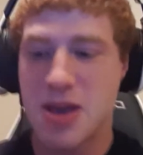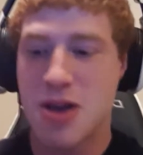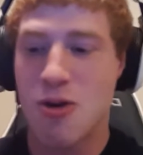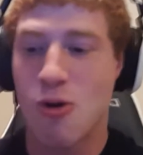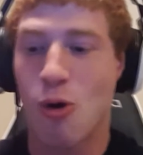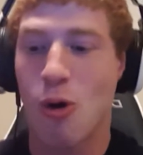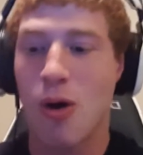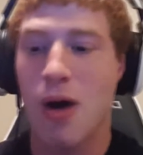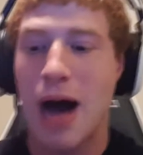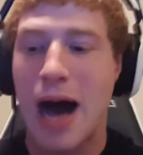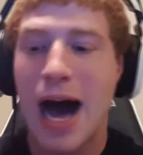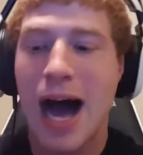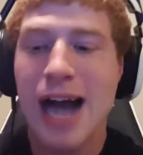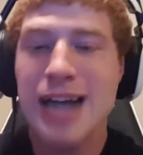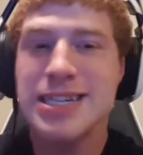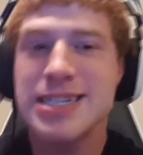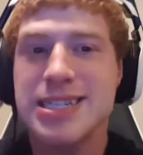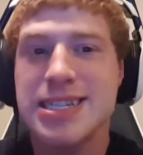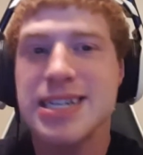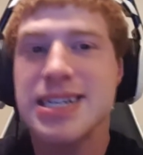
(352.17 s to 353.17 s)
Well,
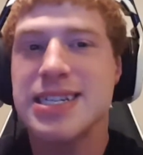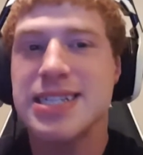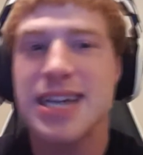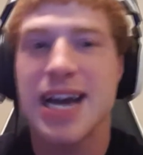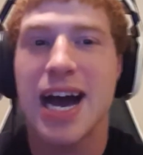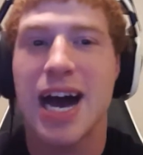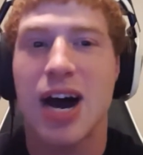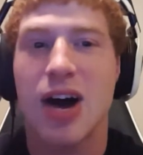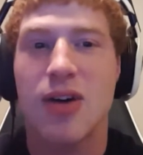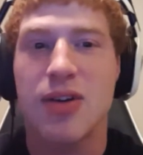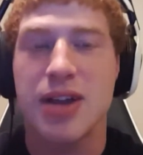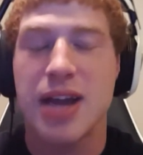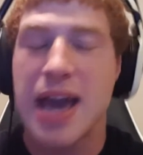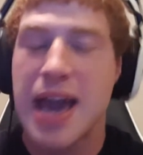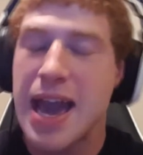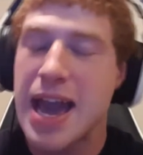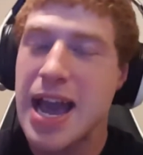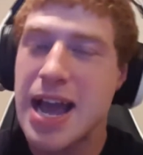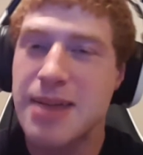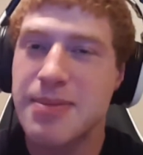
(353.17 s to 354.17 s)
I sit down
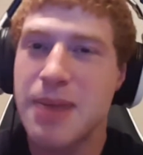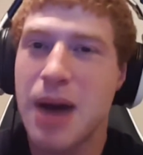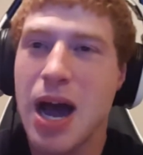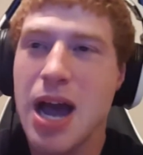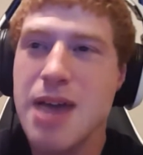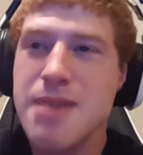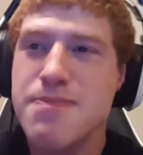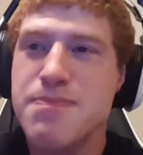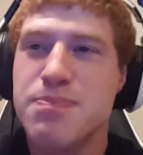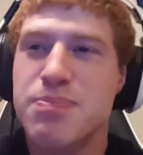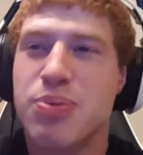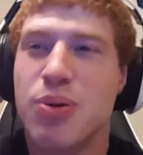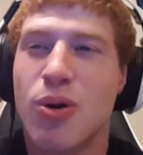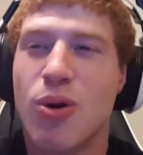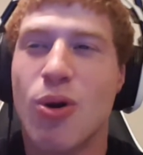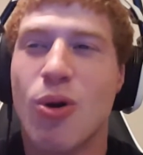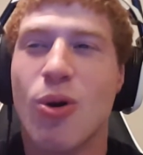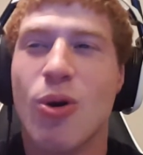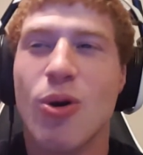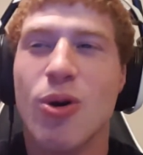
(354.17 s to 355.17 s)
in my
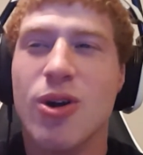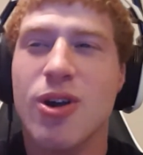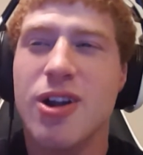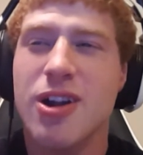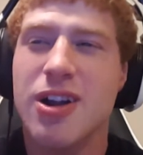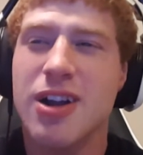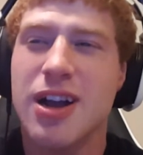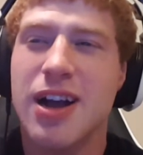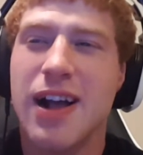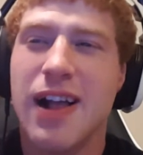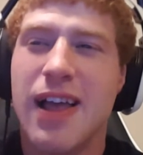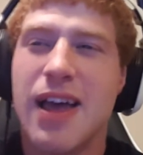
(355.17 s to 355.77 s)
poor,